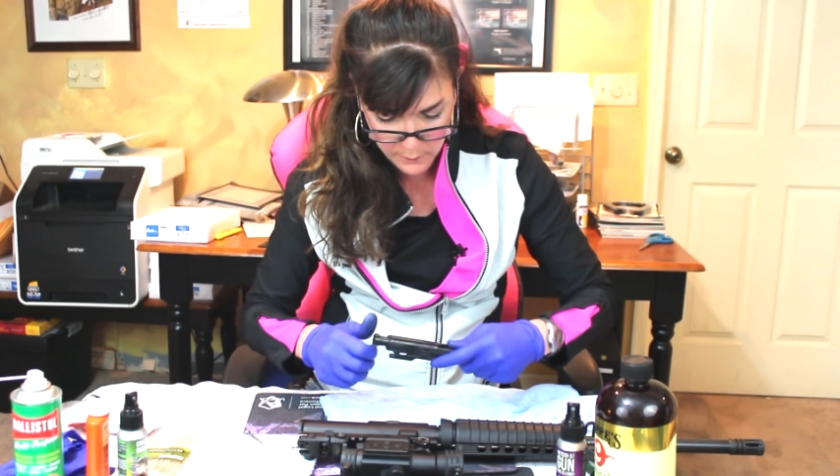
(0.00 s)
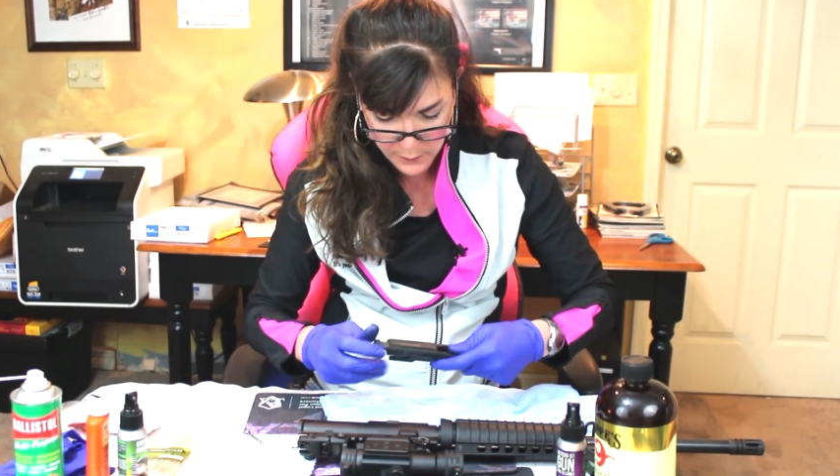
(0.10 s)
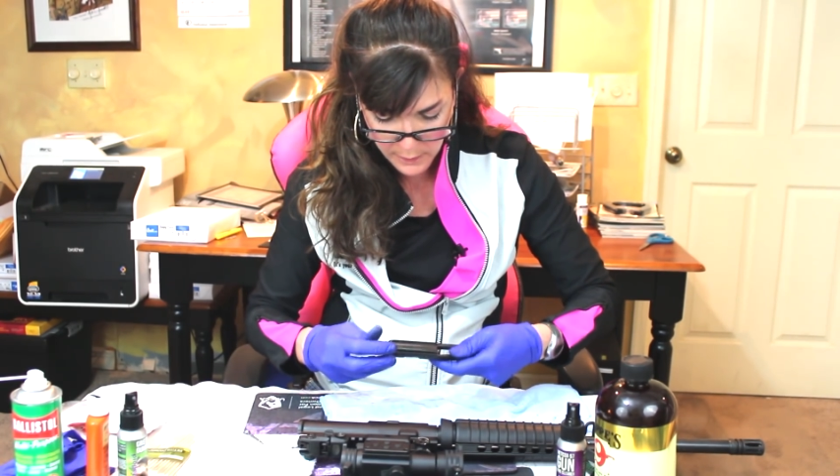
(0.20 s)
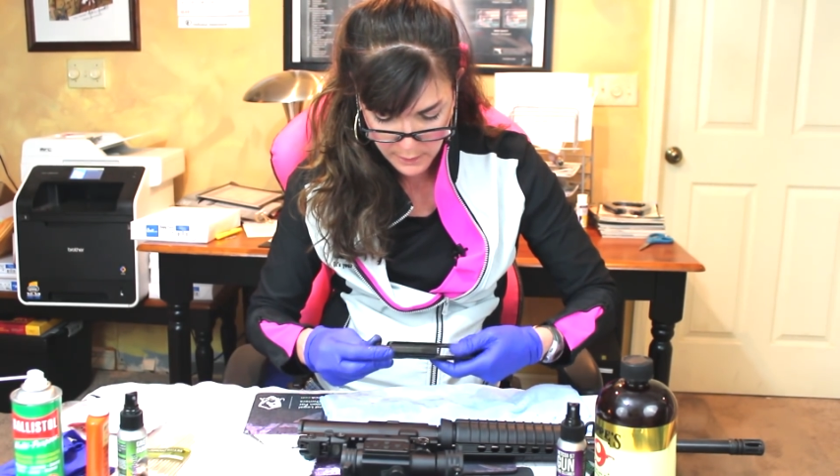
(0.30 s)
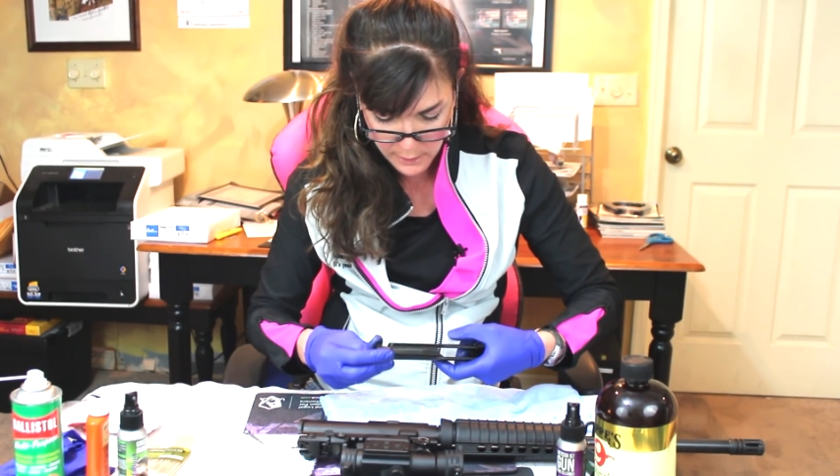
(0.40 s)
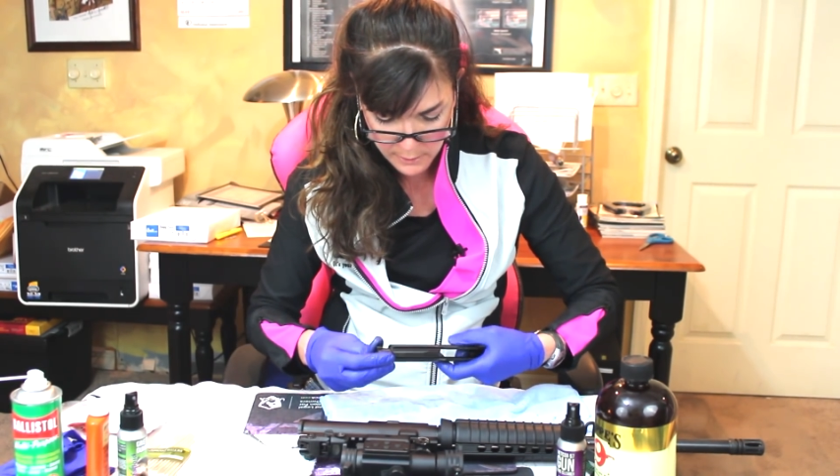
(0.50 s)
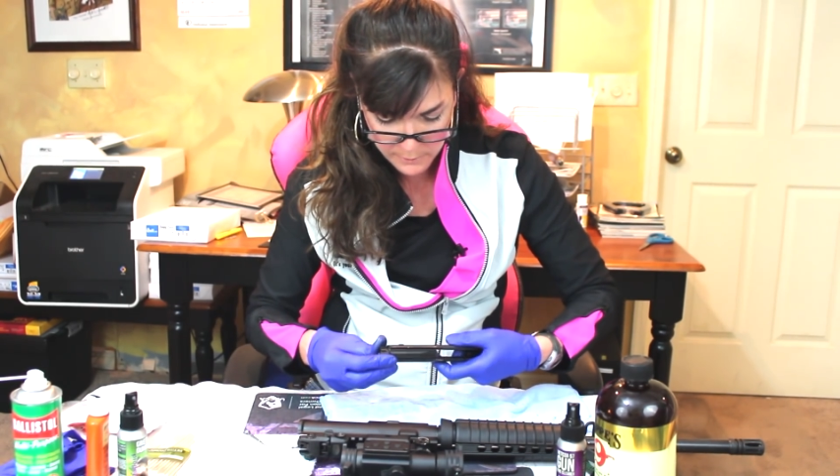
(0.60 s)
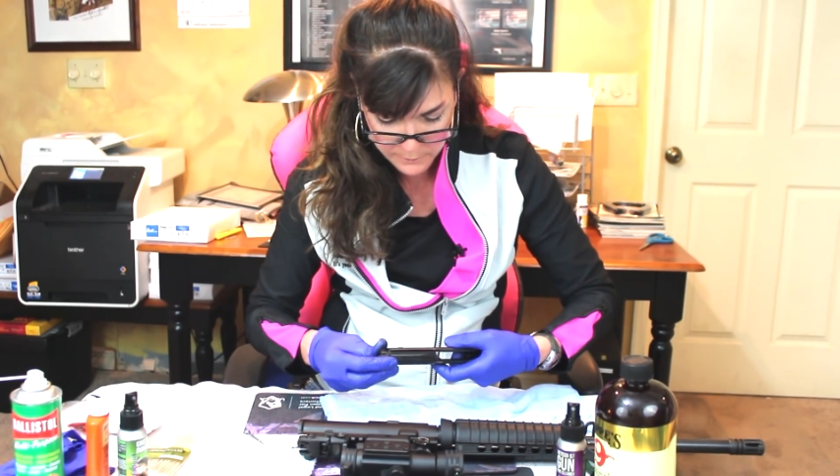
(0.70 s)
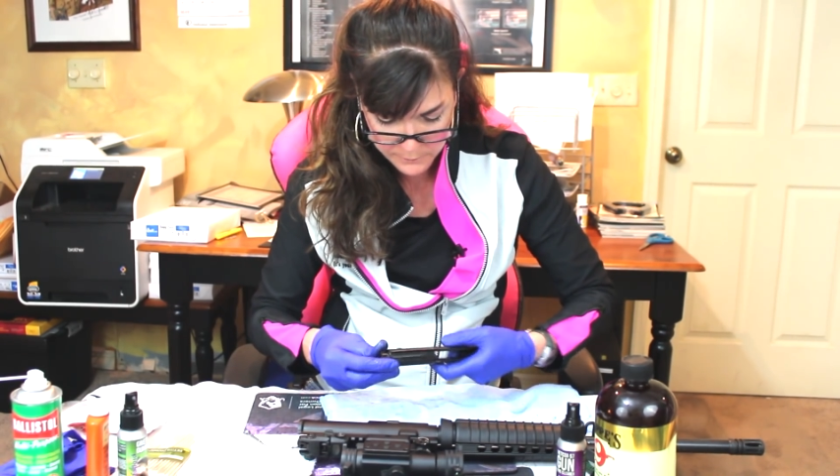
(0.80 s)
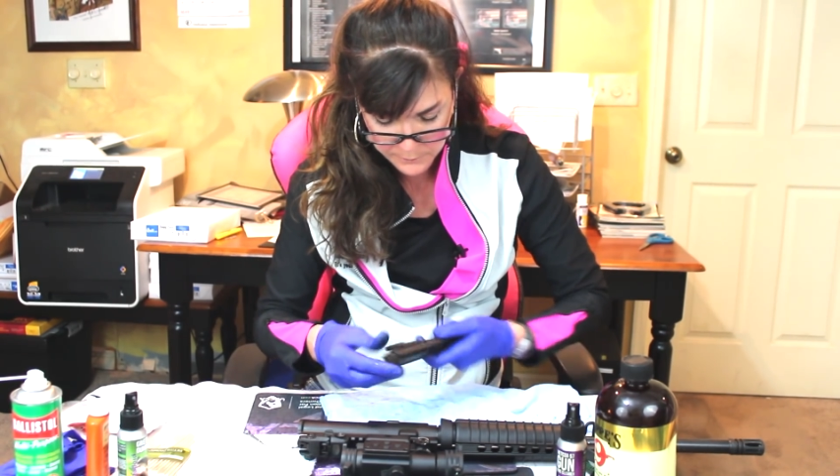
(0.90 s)

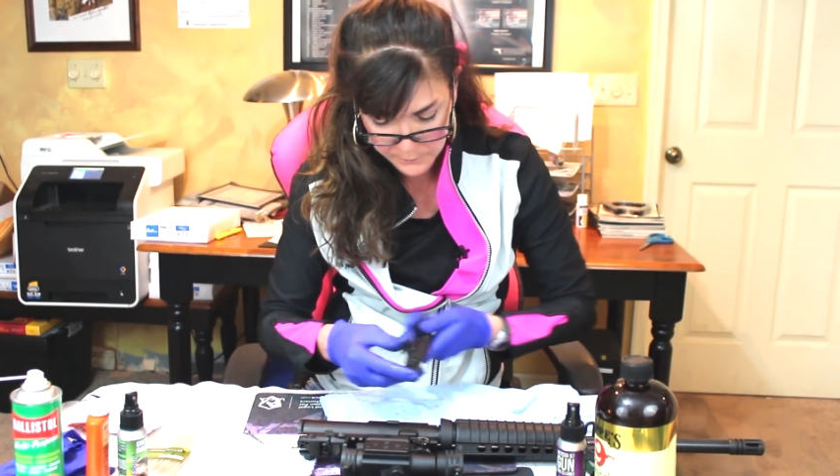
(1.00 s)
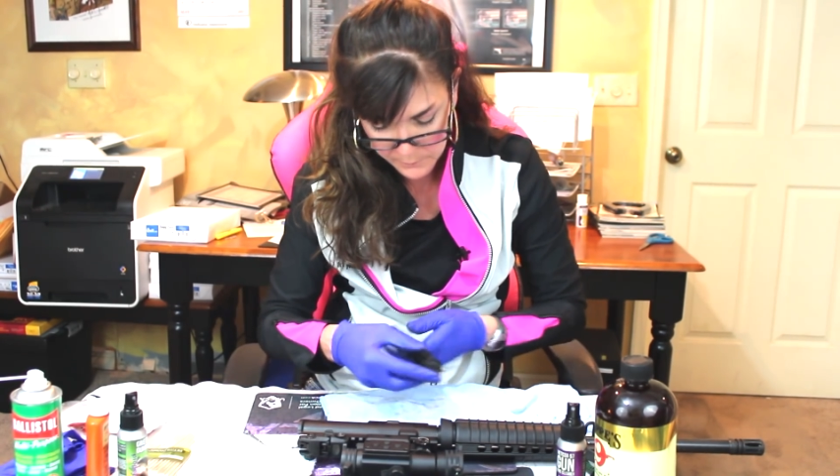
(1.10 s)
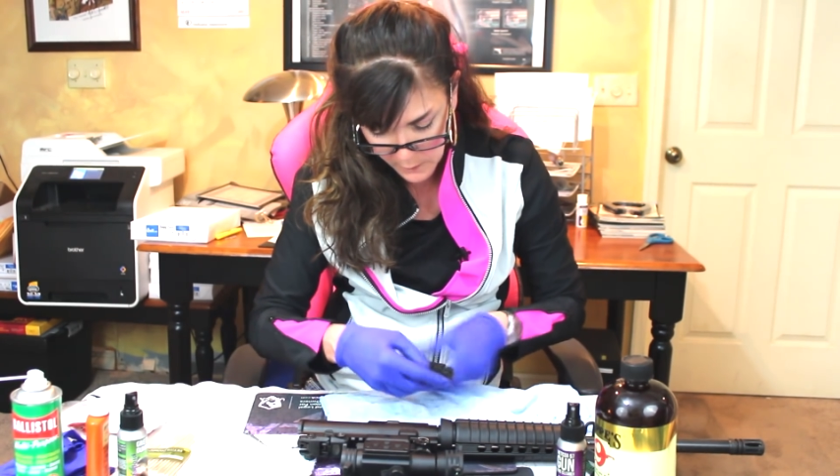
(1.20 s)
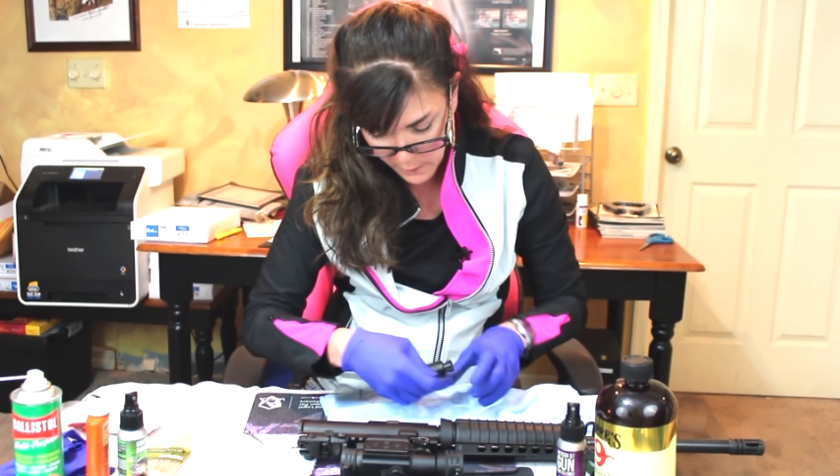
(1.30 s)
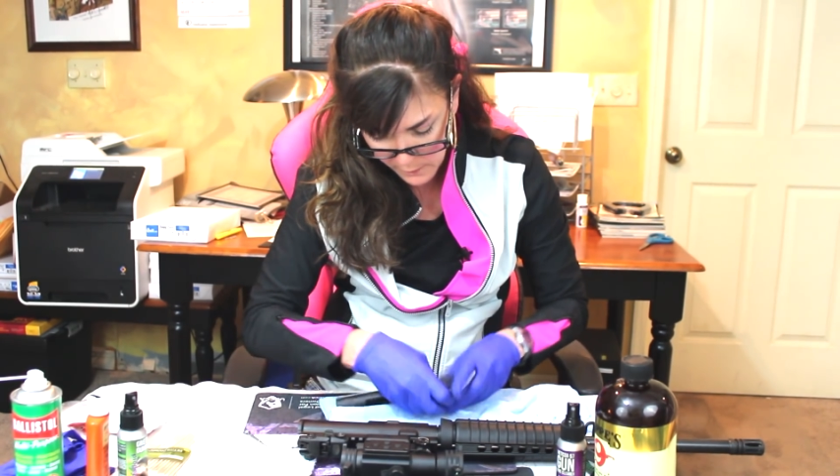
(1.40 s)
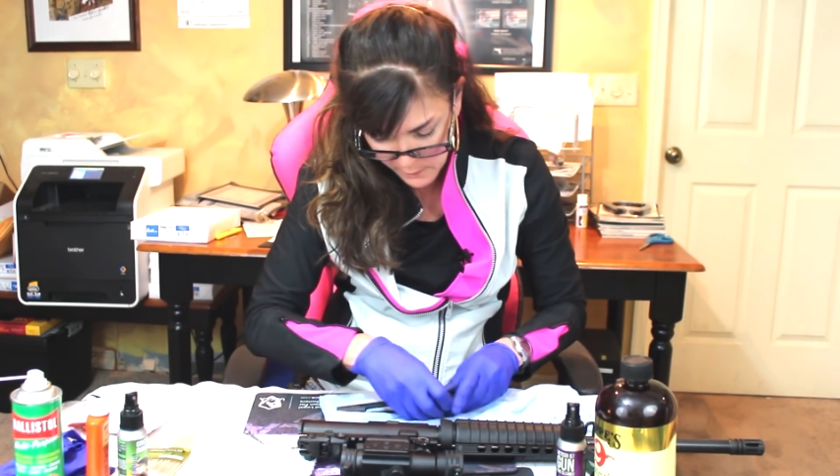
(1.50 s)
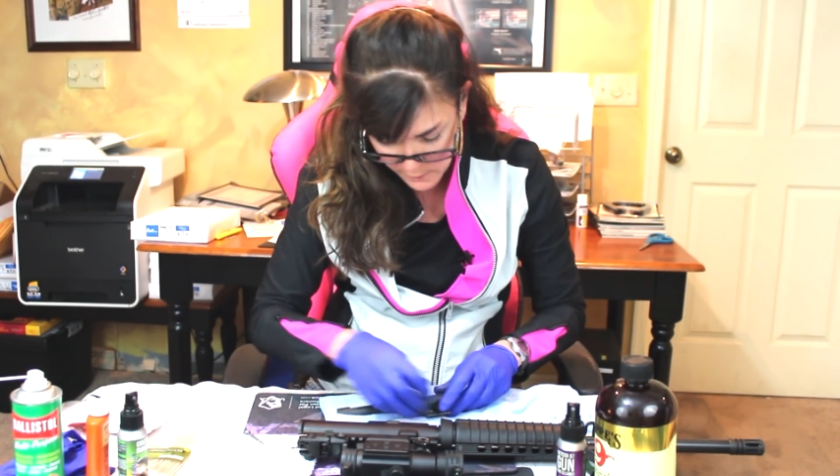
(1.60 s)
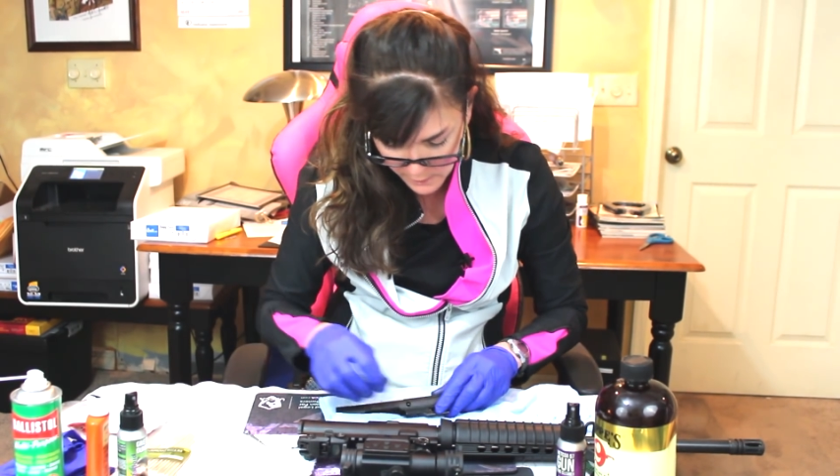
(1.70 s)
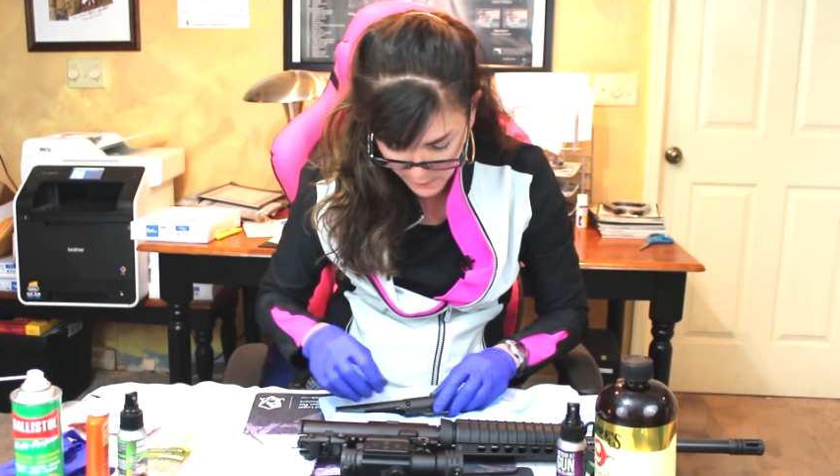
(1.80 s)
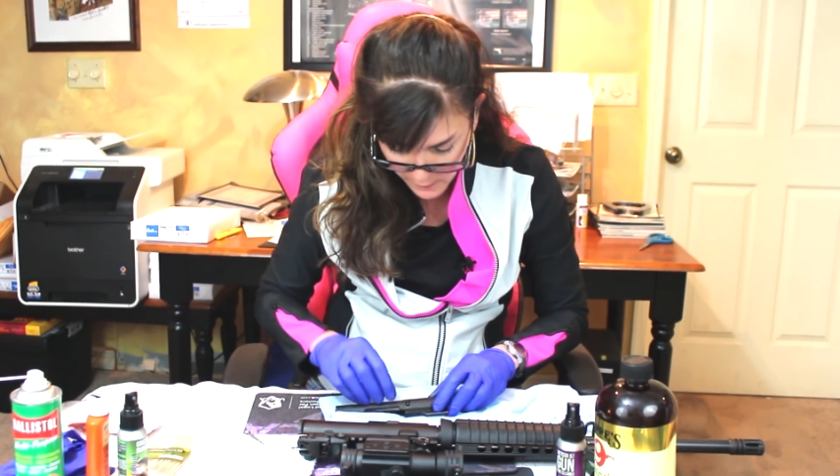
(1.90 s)
pin on this
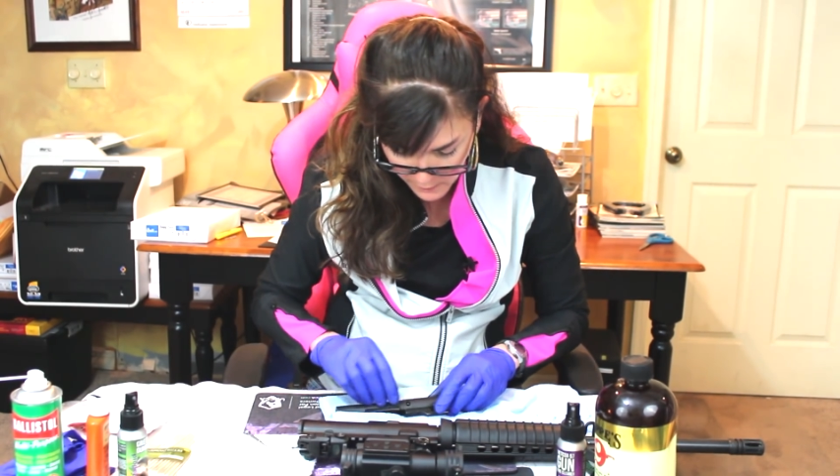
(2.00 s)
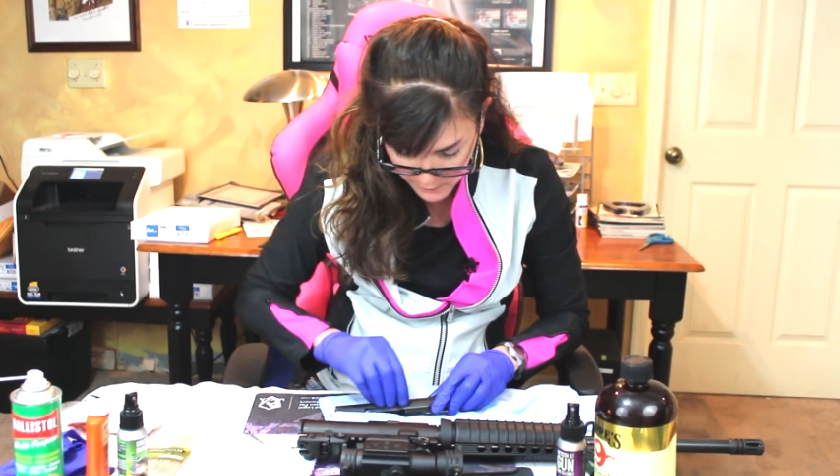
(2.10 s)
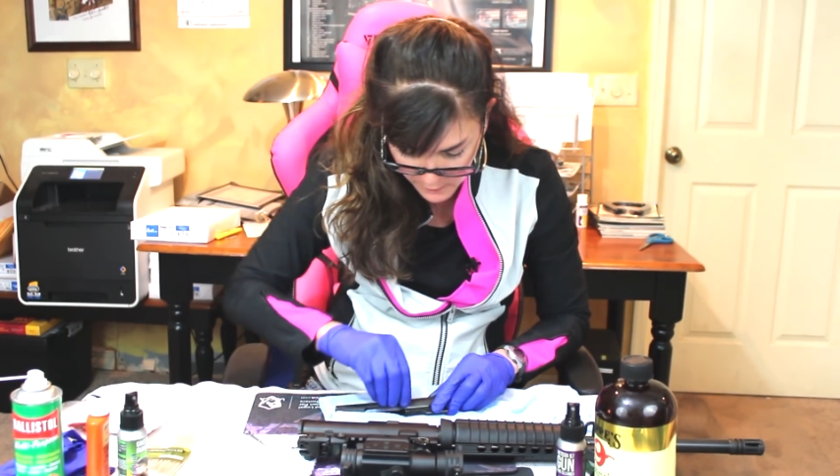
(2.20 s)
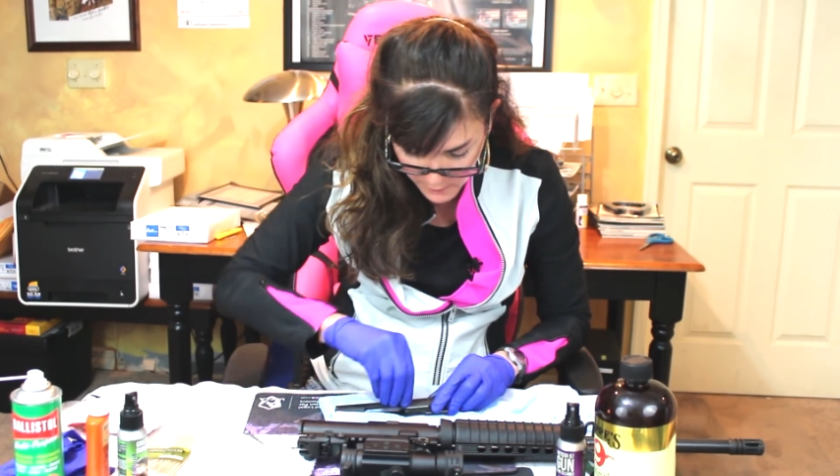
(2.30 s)
side.